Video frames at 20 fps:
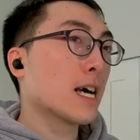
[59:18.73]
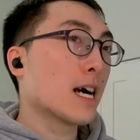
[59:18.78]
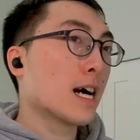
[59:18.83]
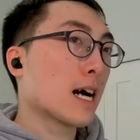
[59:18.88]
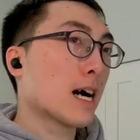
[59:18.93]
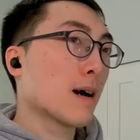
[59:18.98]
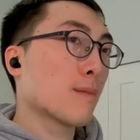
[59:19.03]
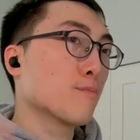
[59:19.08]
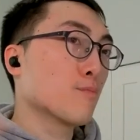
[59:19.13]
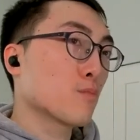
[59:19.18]

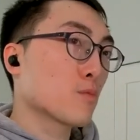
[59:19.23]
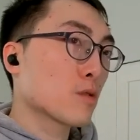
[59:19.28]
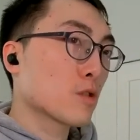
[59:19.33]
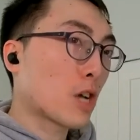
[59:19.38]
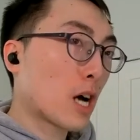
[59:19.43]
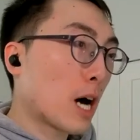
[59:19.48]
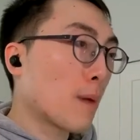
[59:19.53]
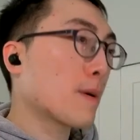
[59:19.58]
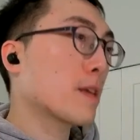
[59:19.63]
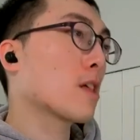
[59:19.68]
Uh,
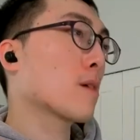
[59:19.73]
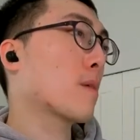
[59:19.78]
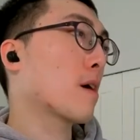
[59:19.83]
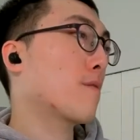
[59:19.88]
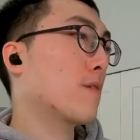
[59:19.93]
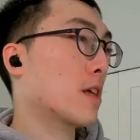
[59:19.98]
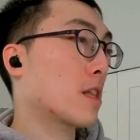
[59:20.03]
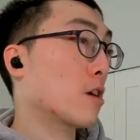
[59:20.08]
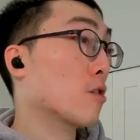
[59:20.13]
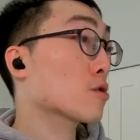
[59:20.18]
comment on my
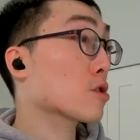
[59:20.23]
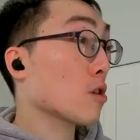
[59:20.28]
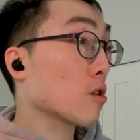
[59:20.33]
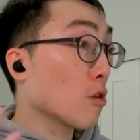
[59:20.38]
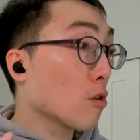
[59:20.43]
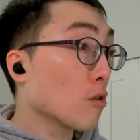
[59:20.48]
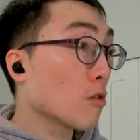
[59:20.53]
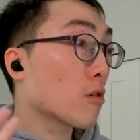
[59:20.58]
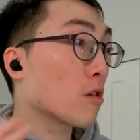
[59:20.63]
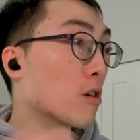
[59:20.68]
videos,
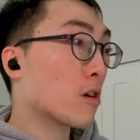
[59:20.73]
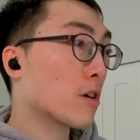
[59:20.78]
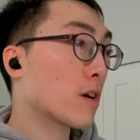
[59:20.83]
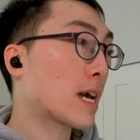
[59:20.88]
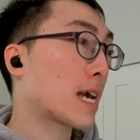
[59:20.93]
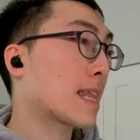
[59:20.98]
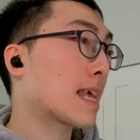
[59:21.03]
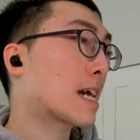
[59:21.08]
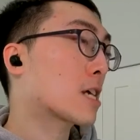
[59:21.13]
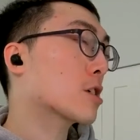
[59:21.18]
or you
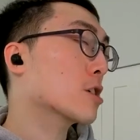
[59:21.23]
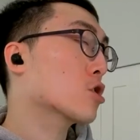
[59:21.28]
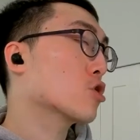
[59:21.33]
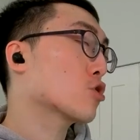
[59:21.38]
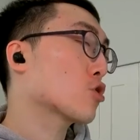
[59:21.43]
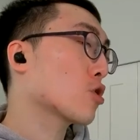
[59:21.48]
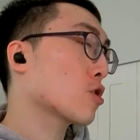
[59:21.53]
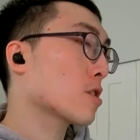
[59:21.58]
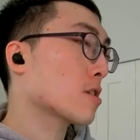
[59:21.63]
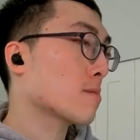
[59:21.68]
can actually
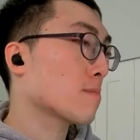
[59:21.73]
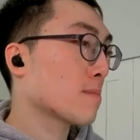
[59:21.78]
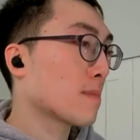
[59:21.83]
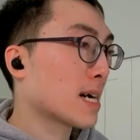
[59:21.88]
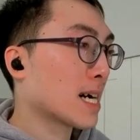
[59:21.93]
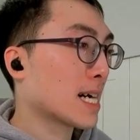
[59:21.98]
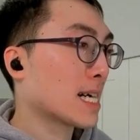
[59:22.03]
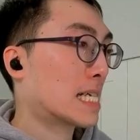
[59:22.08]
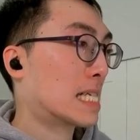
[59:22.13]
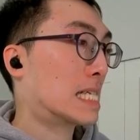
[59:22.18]
join
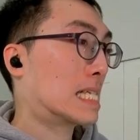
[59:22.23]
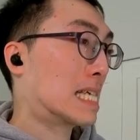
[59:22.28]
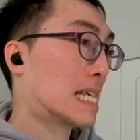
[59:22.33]
my